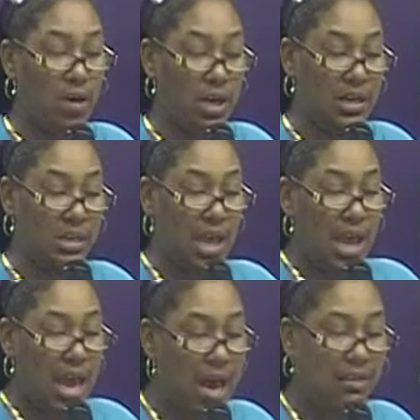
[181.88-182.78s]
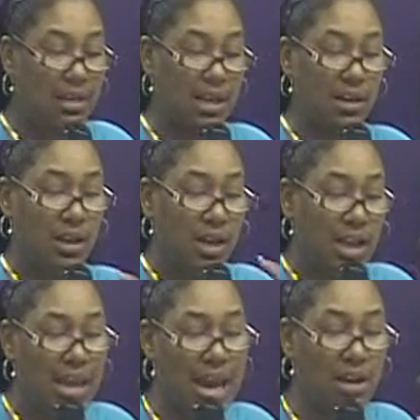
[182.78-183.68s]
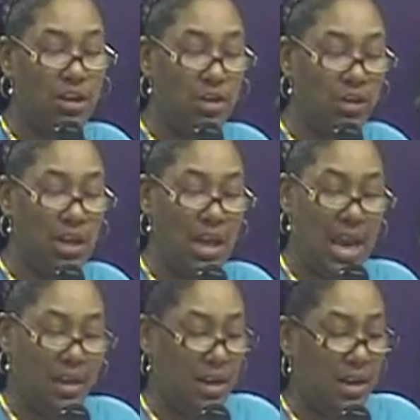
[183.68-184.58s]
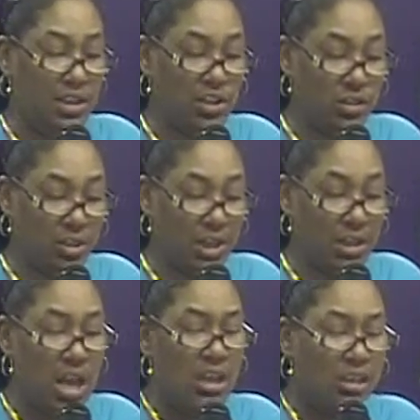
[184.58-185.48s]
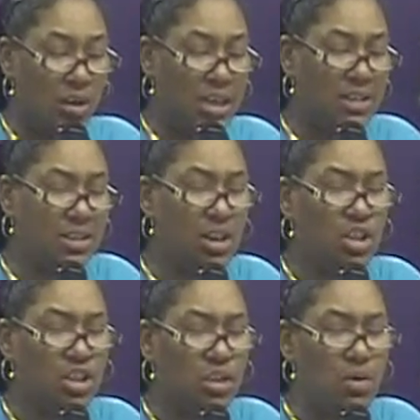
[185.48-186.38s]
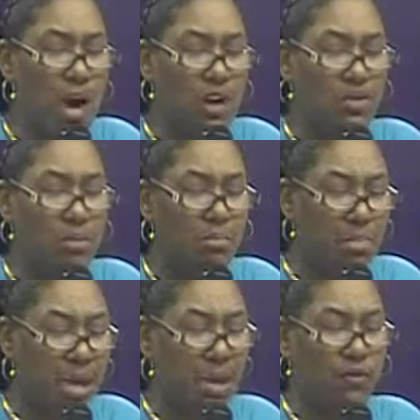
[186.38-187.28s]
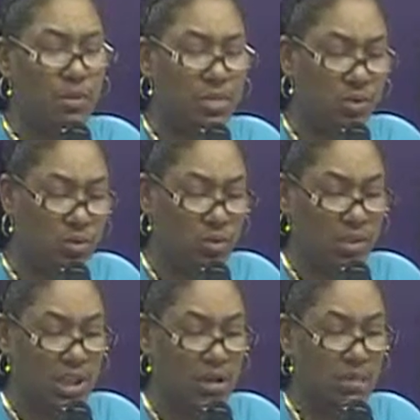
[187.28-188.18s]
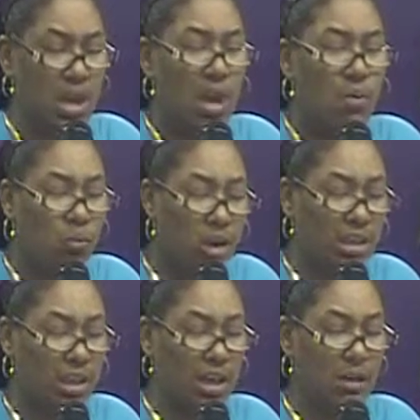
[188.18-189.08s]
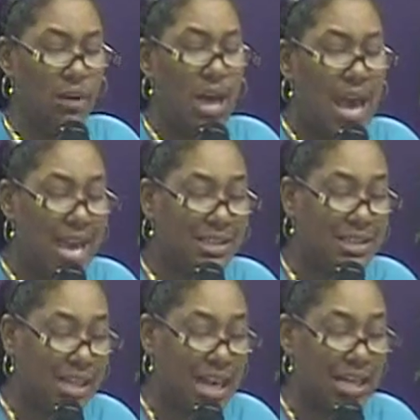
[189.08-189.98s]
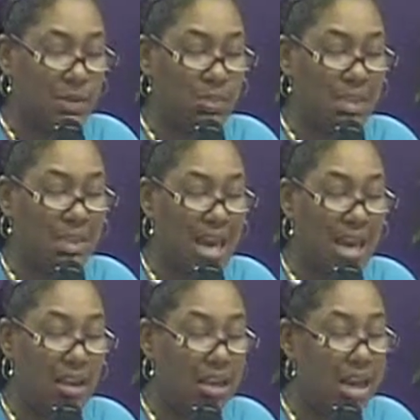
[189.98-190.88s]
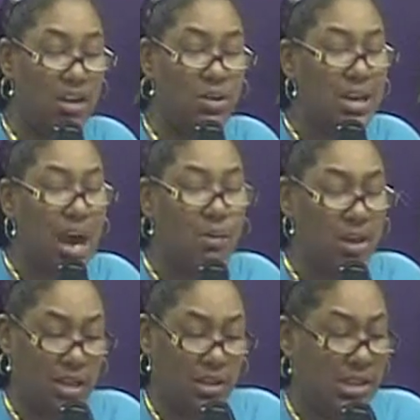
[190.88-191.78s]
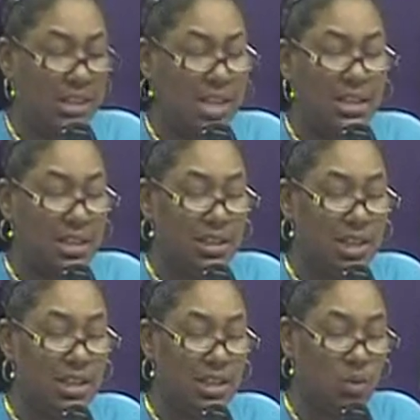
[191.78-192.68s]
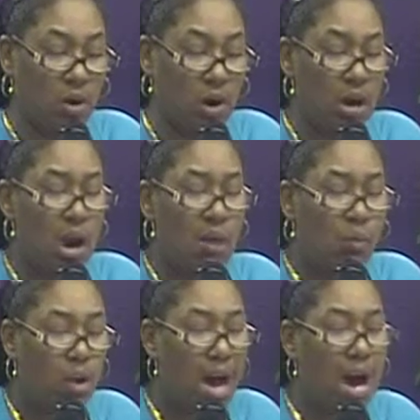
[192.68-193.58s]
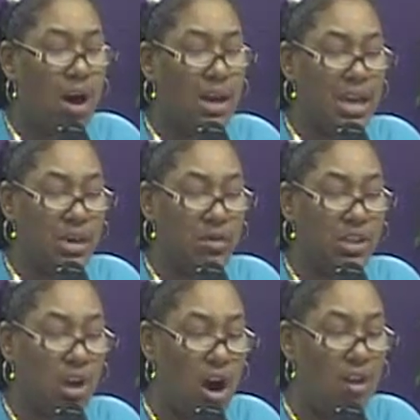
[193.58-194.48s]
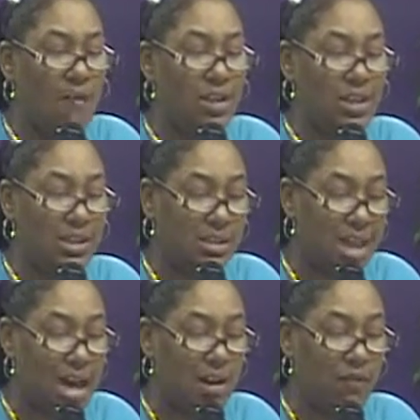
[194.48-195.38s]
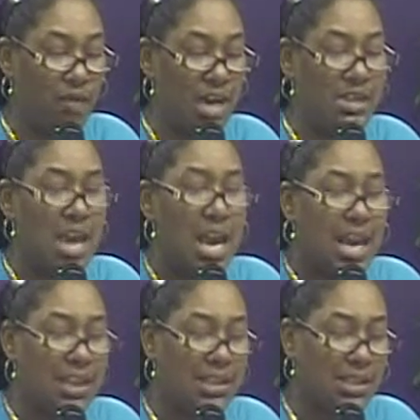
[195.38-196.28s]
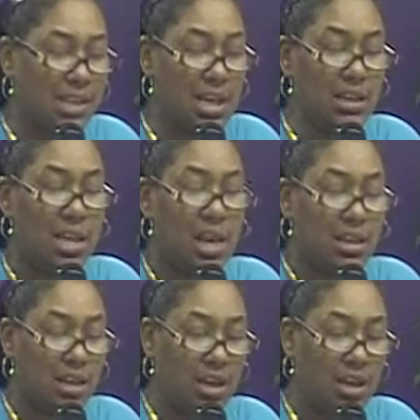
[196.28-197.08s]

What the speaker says: was Absalom, he had all this trick. So he took 200 men from Jerusalem with him as guests, but they knew not what his intentions were. While he was offering the sacrifice, he sent